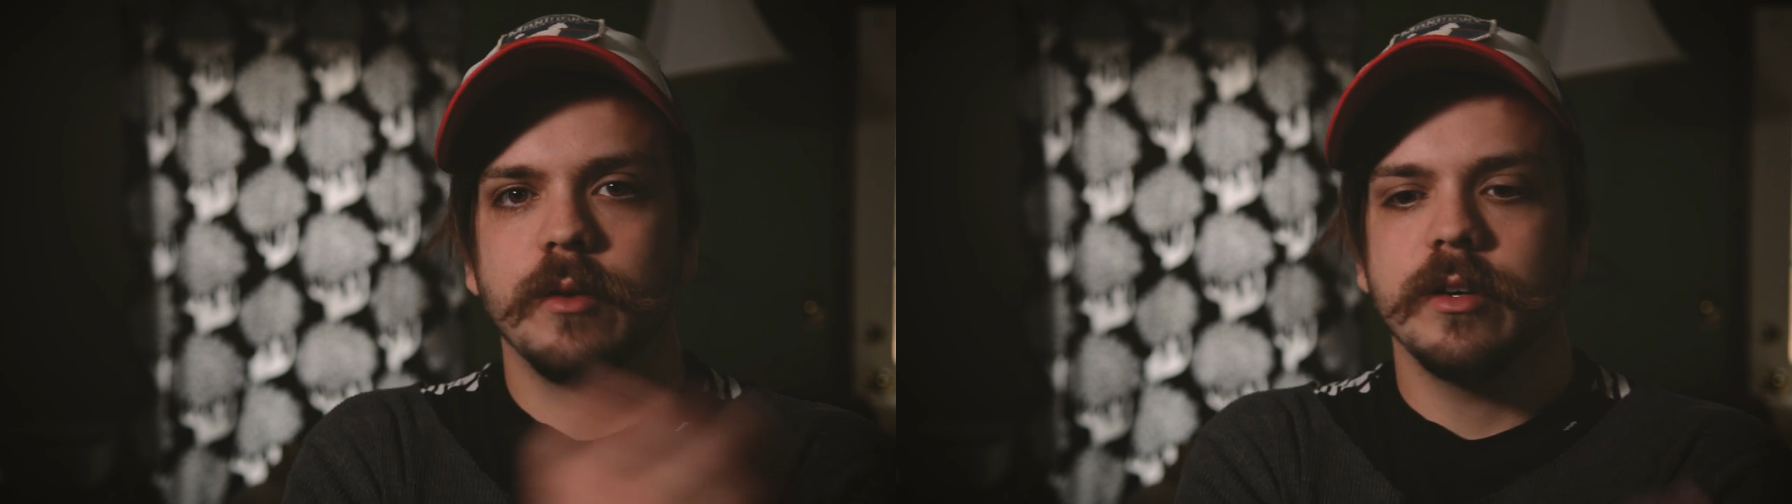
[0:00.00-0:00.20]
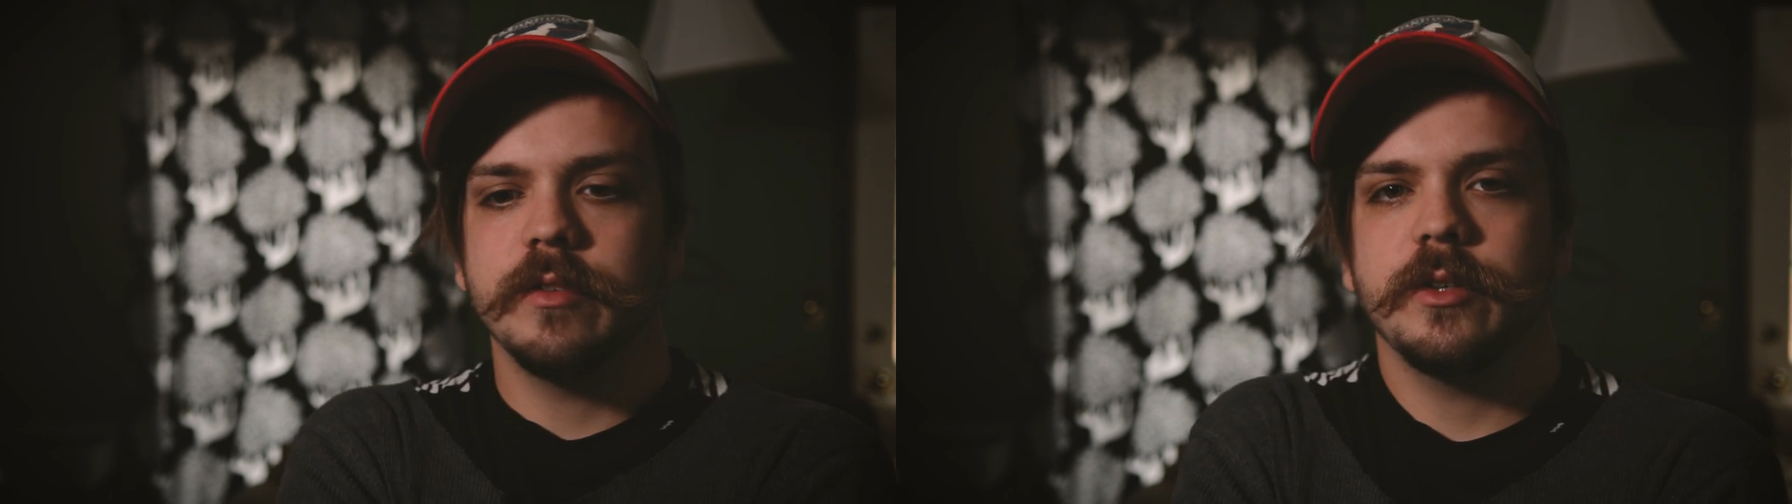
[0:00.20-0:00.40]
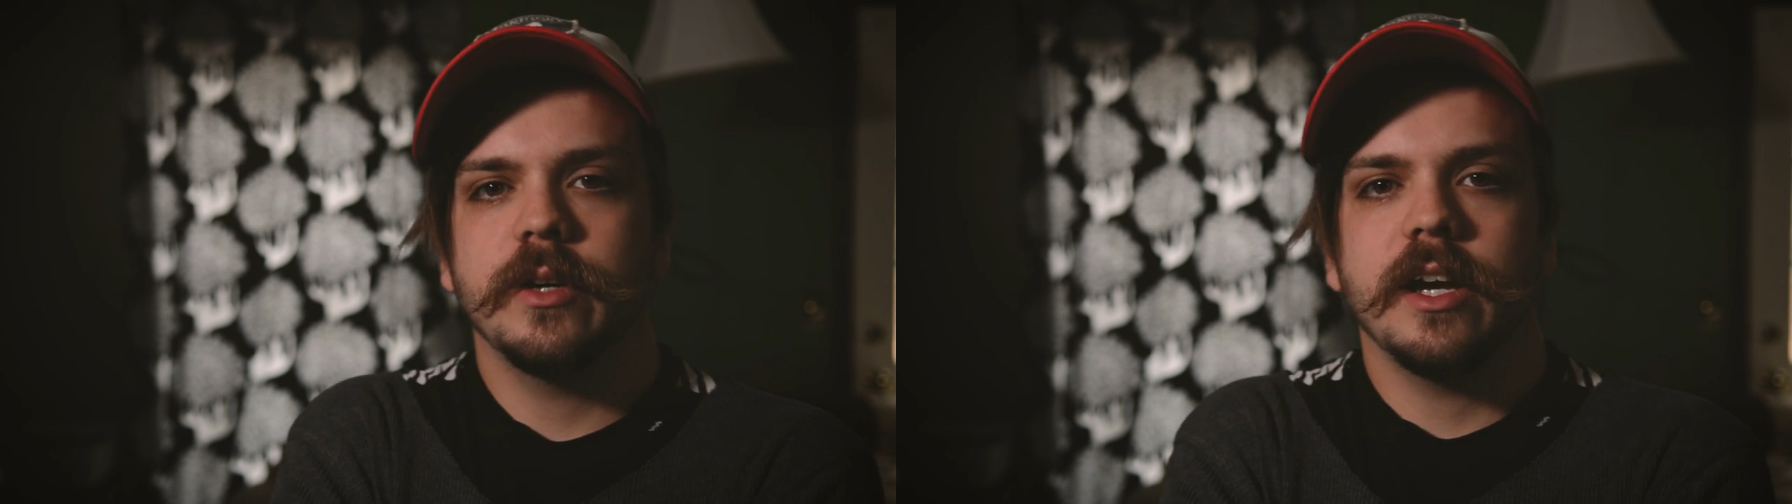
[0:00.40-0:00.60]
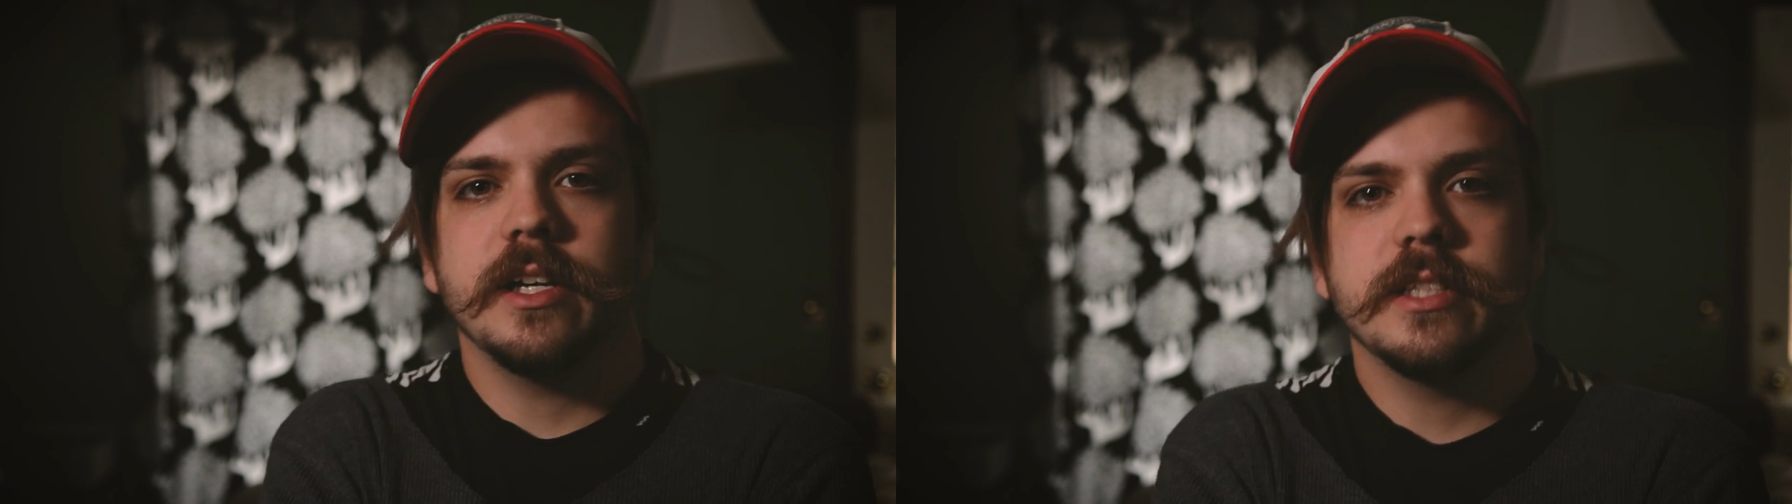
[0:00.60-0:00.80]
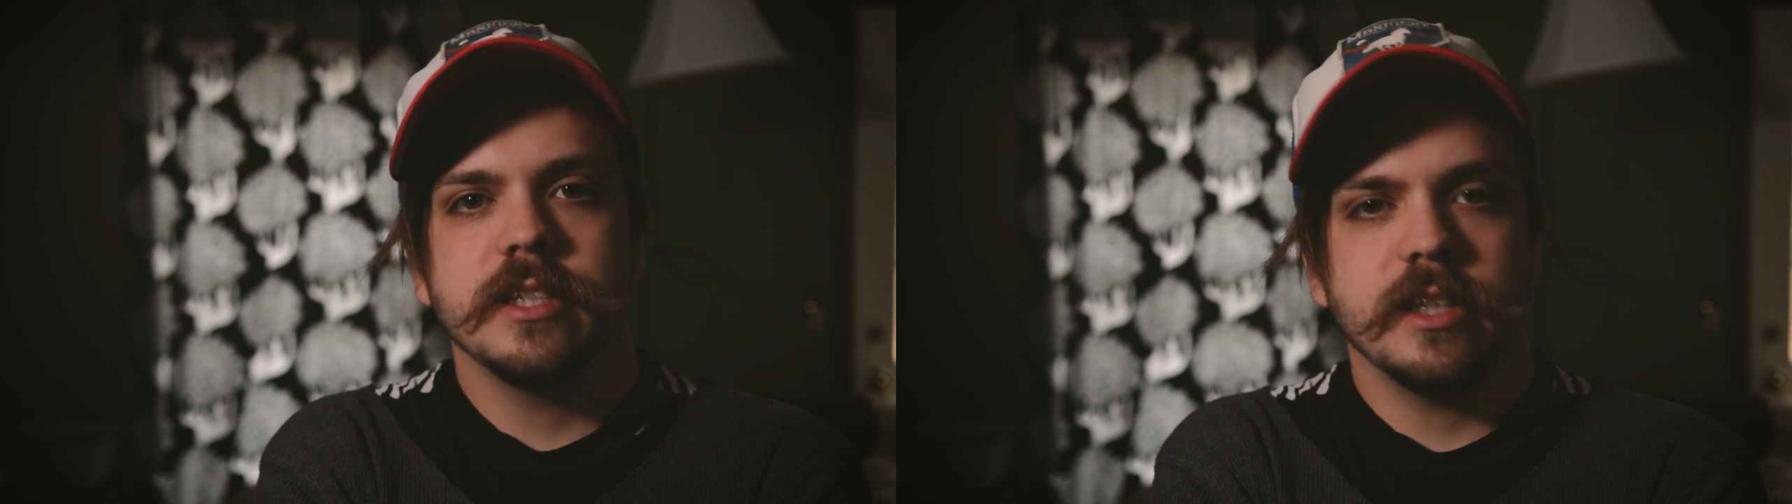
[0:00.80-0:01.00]
one of you
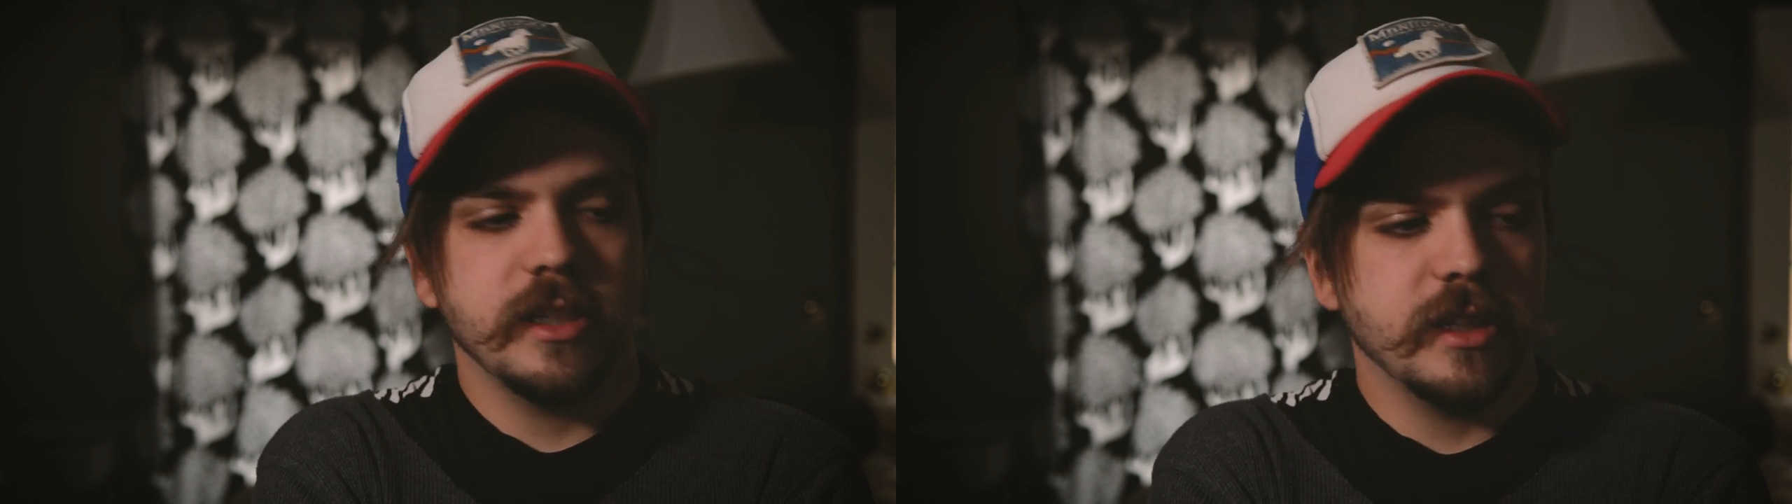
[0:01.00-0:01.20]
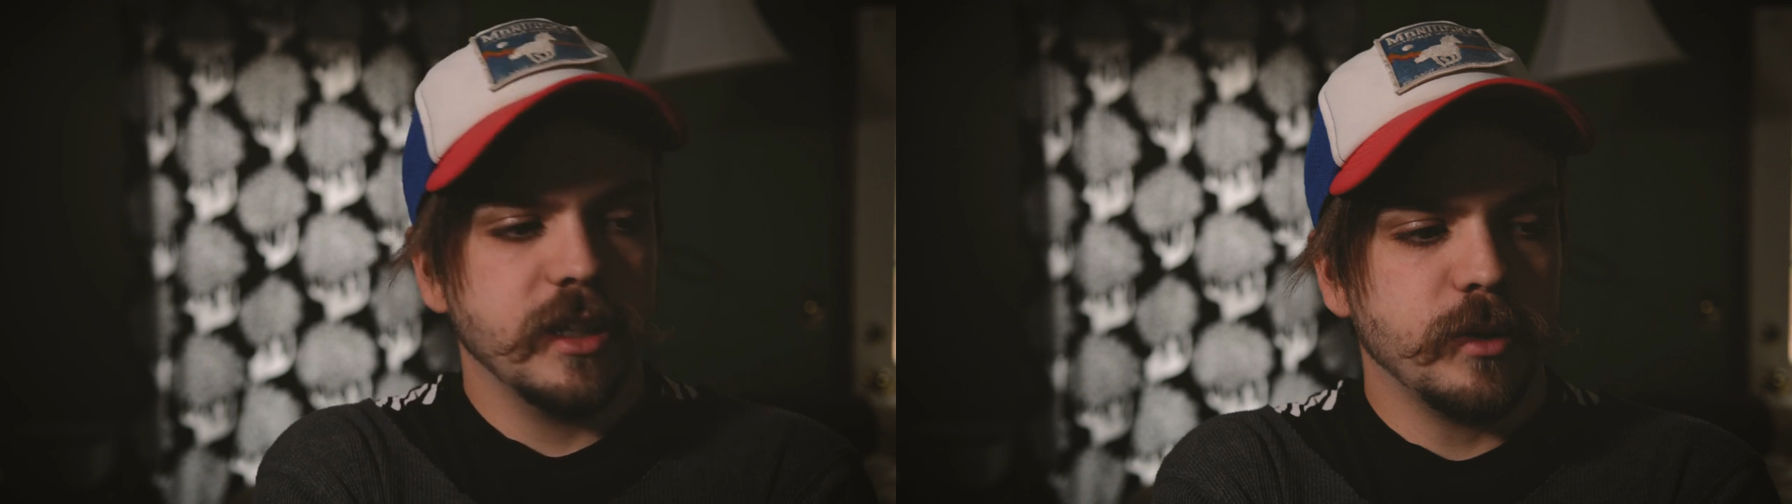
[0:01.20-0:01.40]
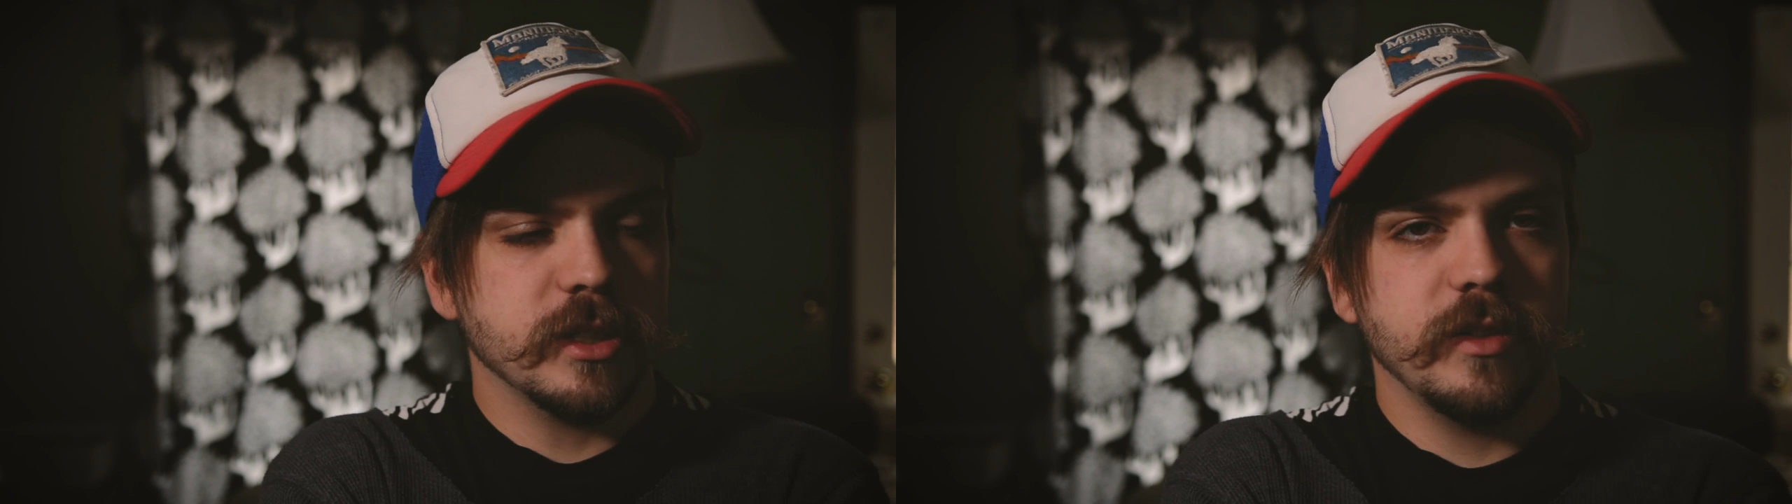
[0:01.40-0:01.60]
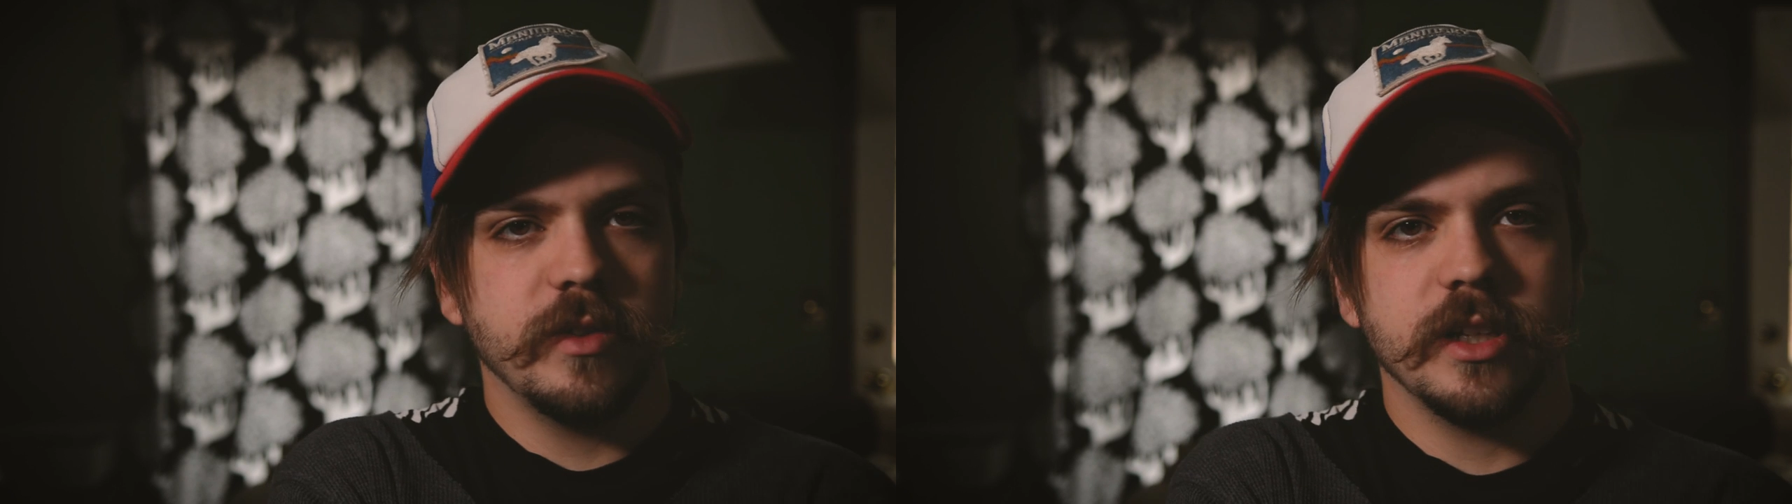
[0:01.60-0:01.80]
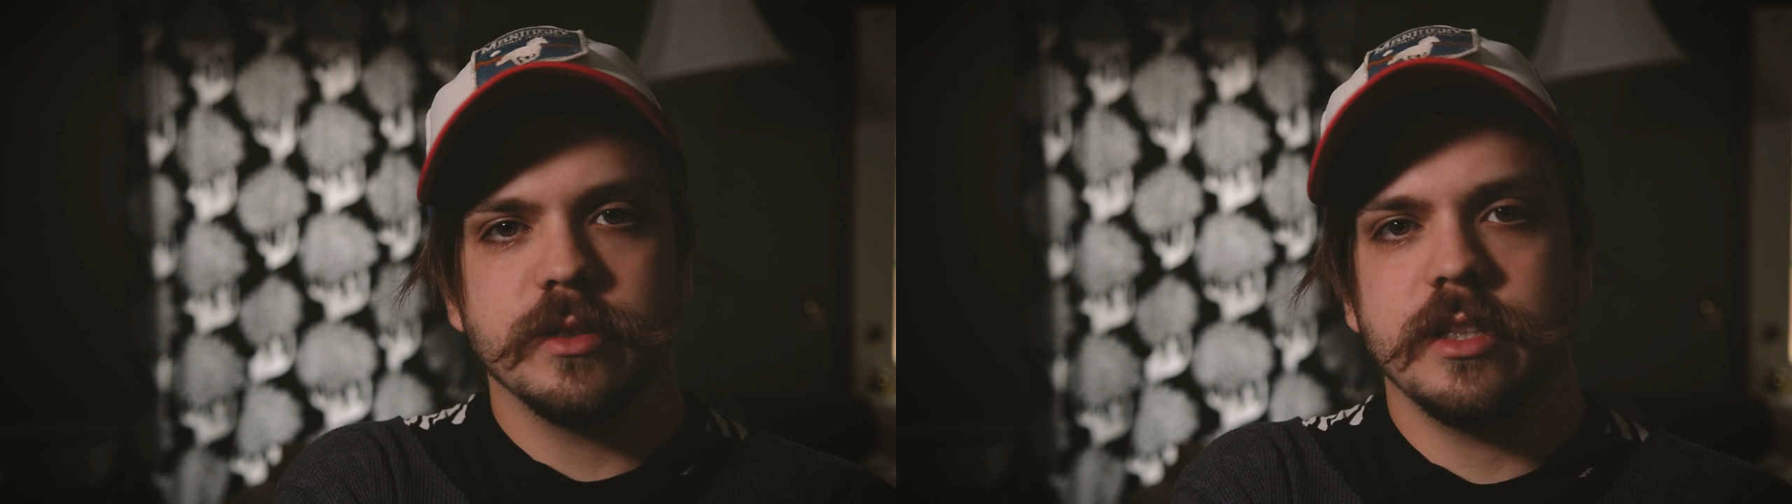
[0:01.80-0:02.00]
guys and they watch the
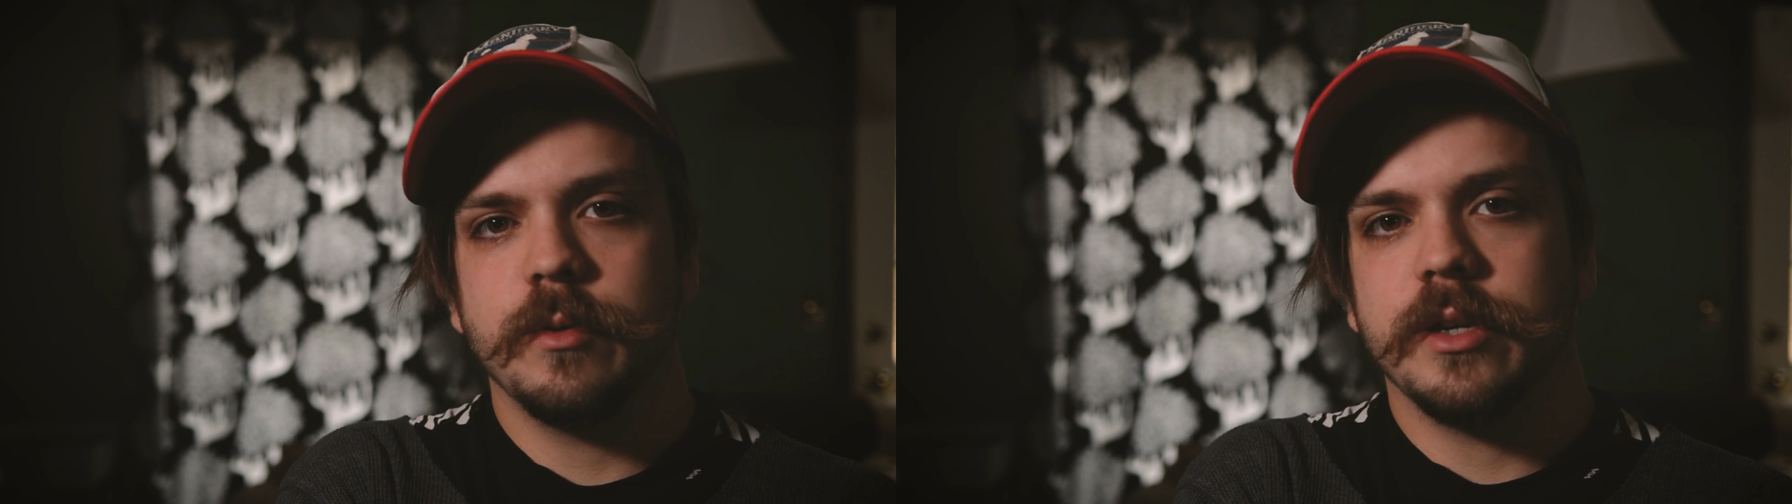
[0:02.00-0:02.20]
videos and they